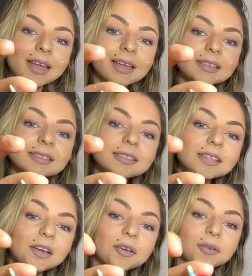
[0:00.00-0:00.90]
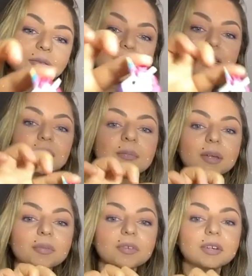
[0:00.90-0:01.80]
So this
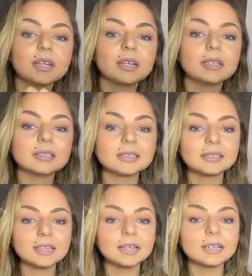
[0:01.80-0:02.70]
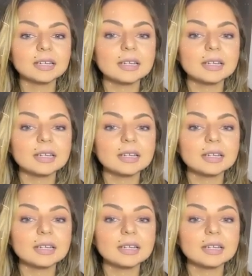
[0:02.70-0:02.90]
memory stick